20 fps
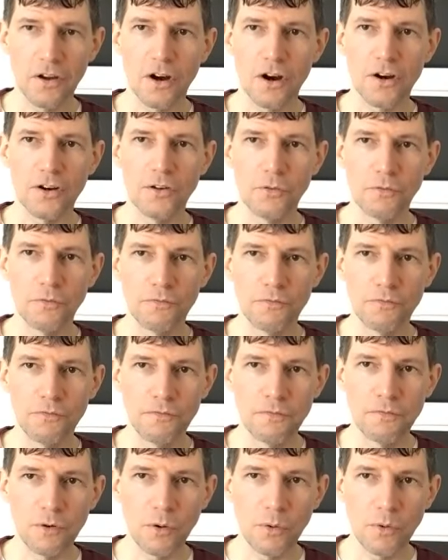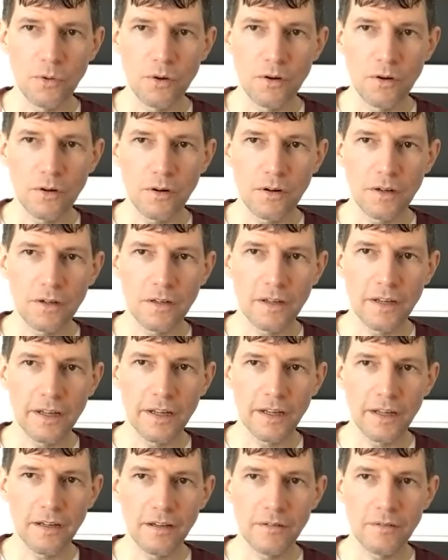Are you for a
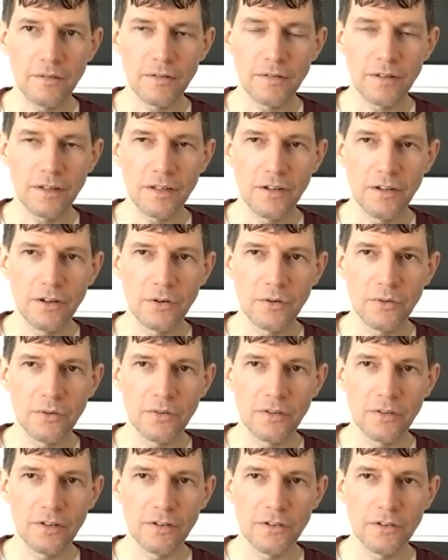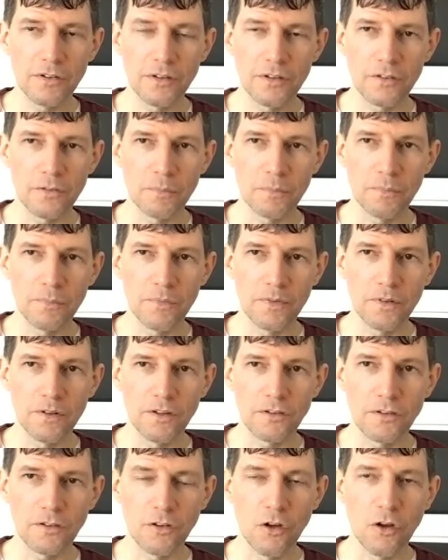you know this this
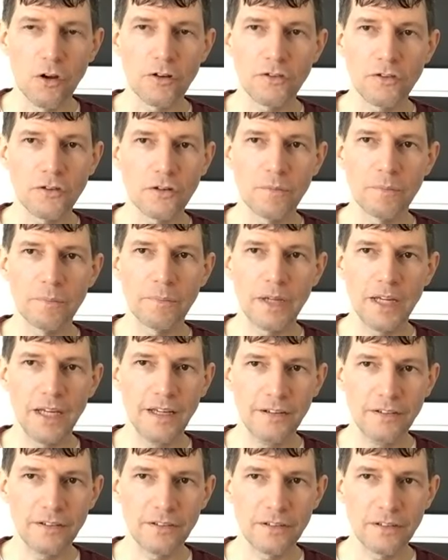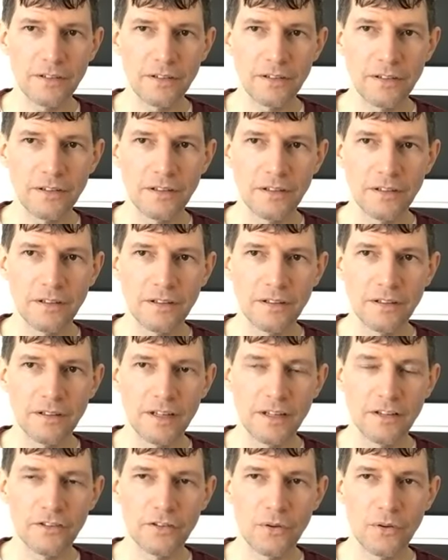this long term peace
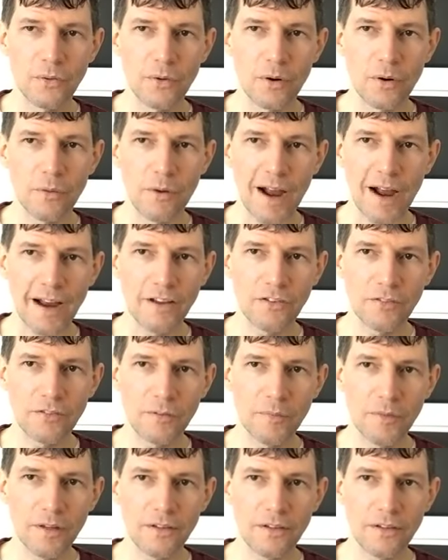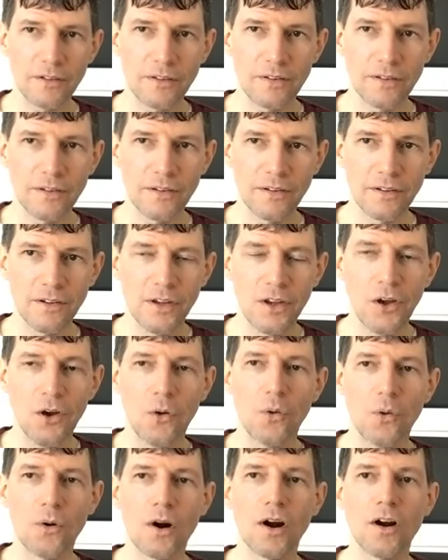that's going to arise from this,
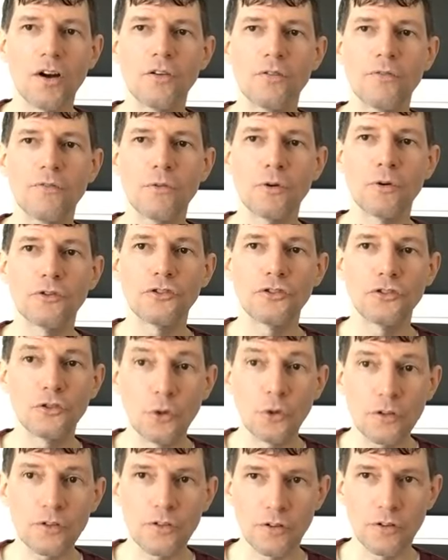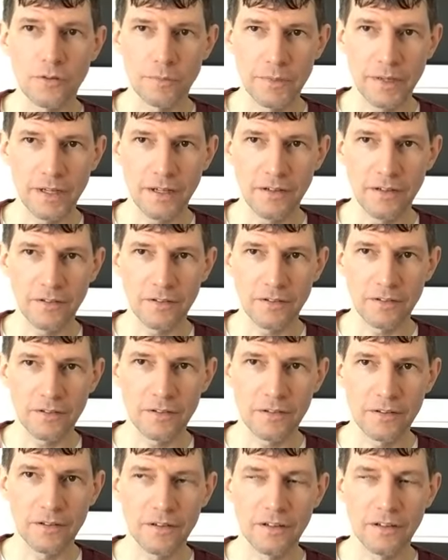or are you for short term peace,